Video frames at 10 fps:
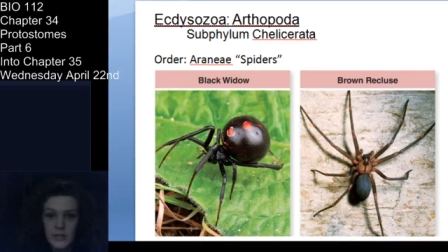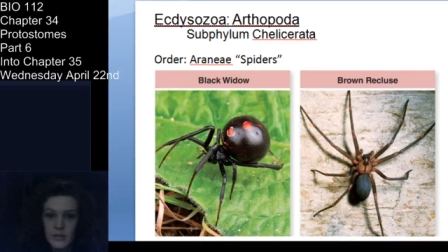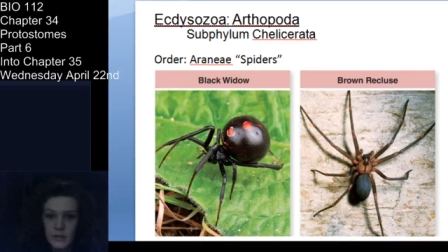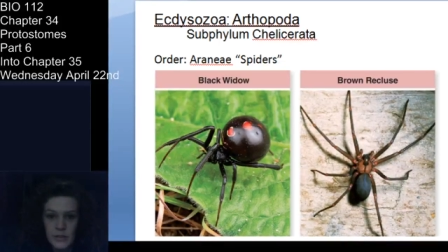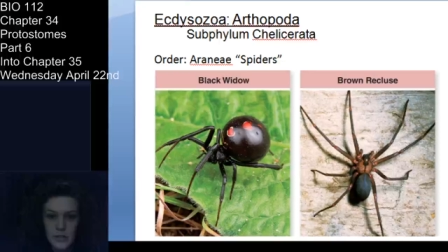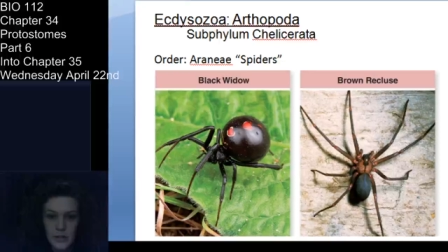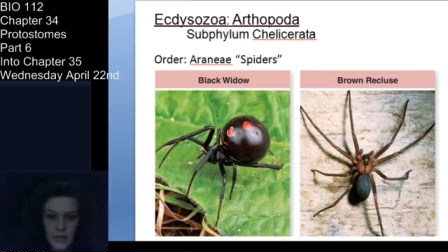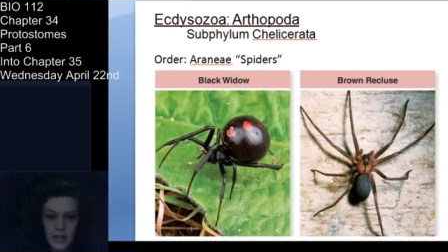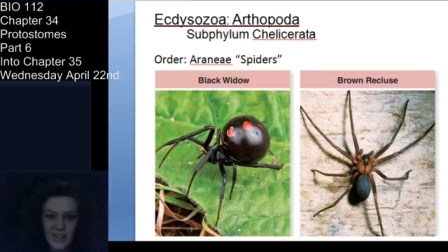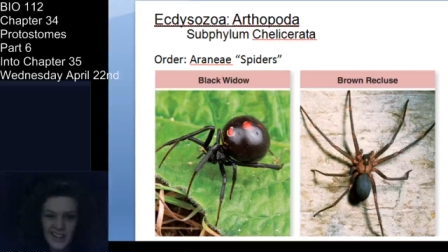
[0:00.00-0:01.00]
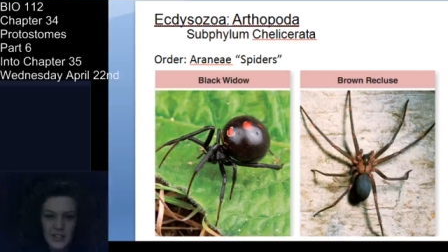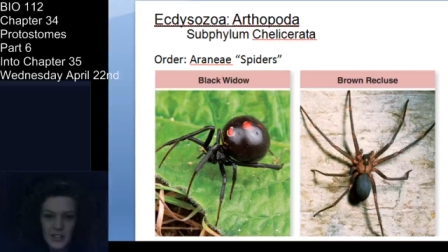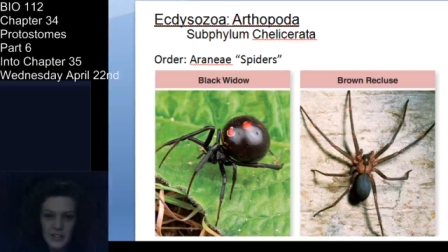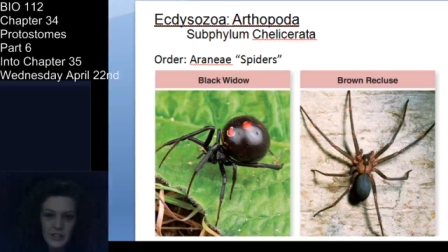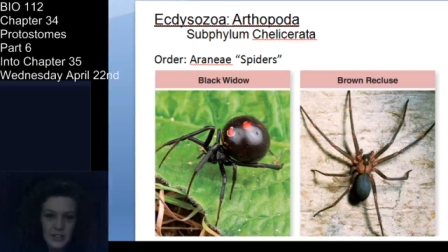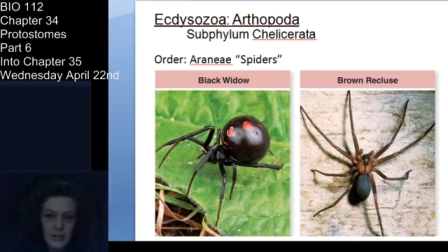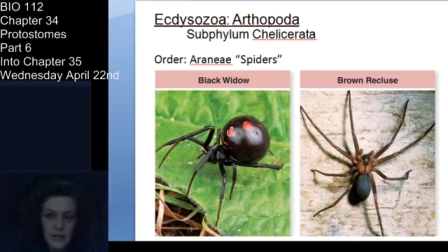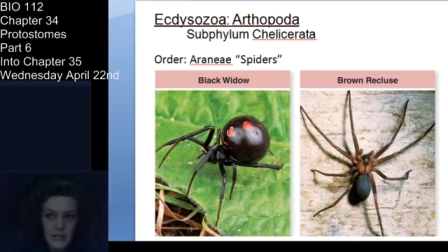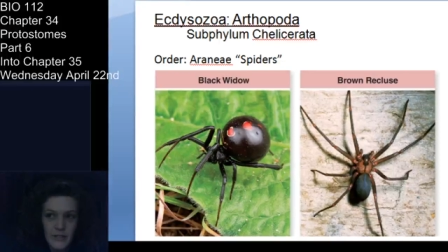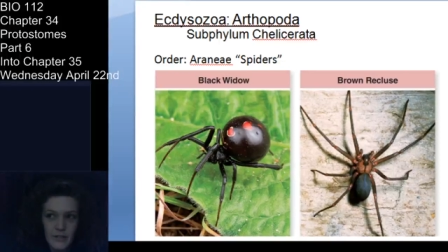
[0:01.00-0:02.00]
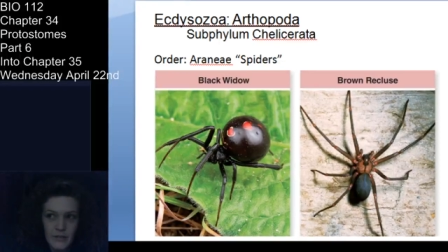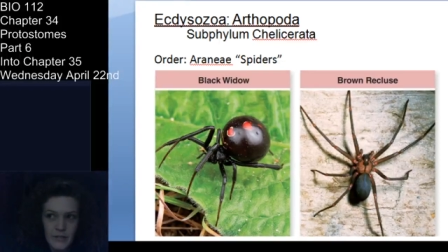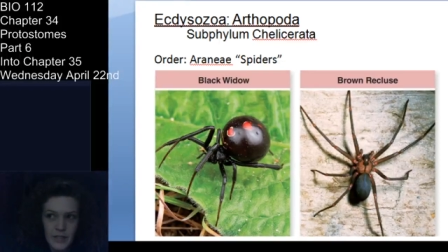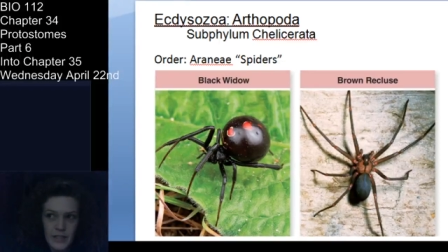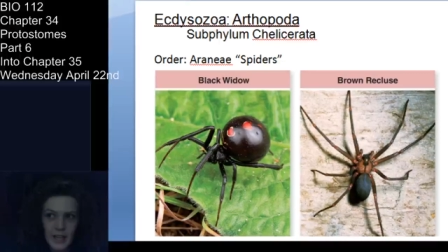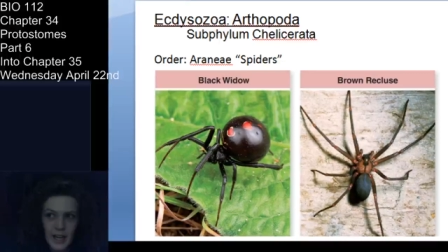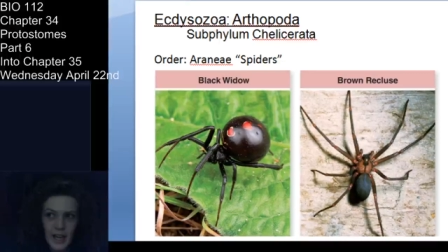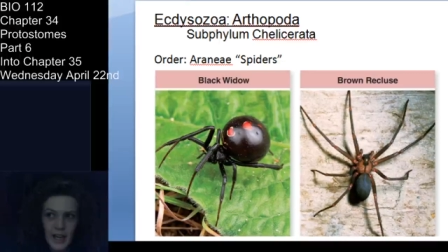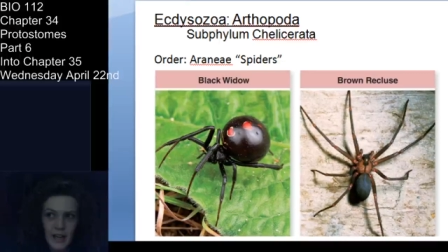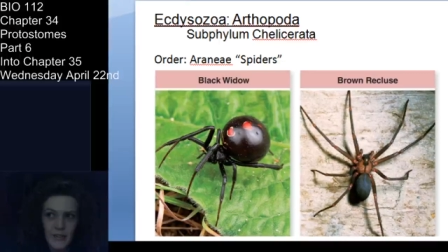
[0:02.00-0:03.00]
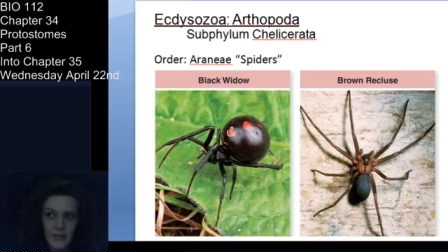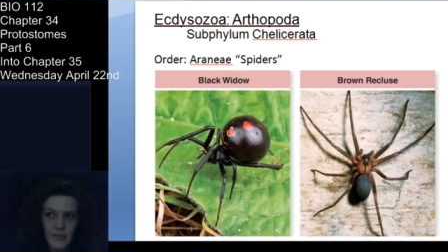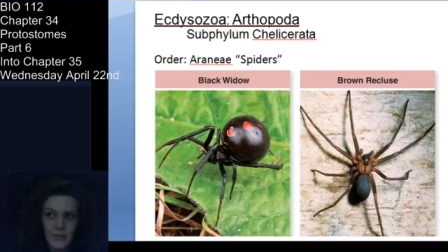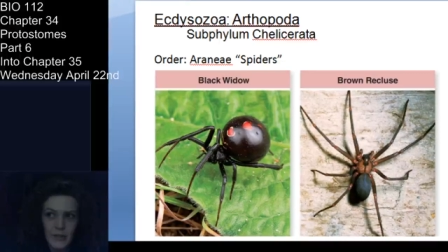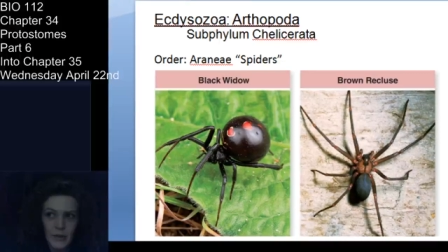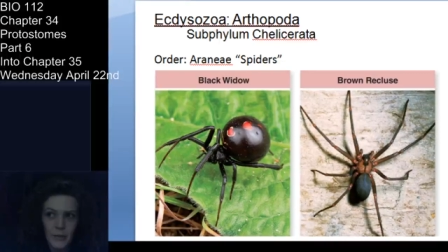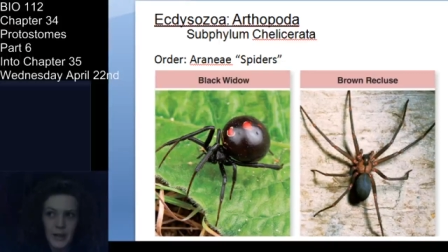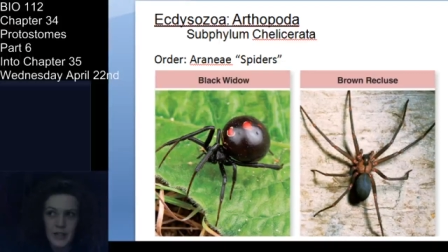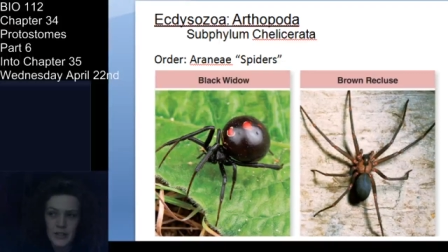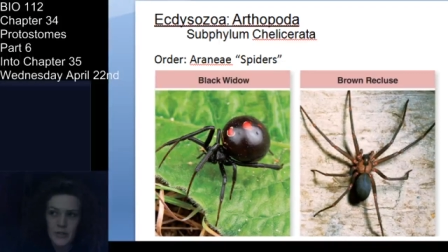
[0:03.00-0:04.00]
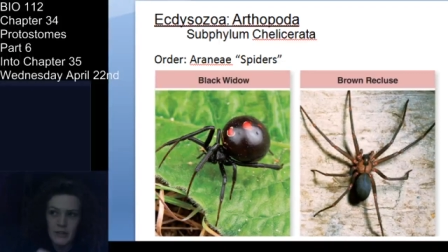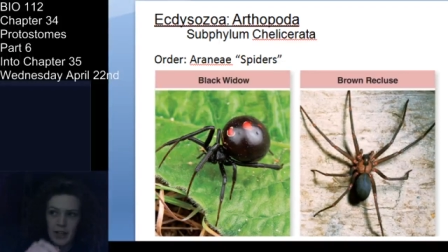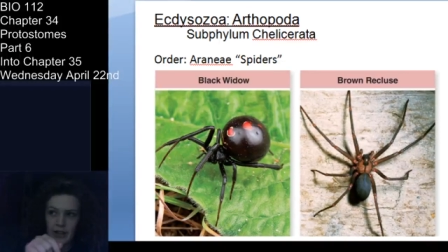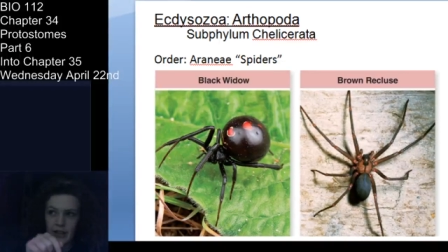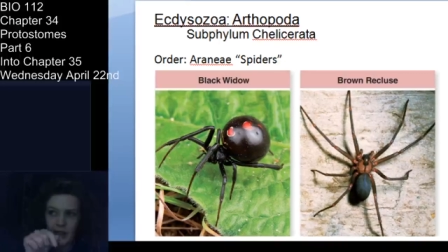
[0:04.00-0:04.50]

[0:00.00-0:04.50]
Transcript: So just know that they actually don't even really have a way to do that.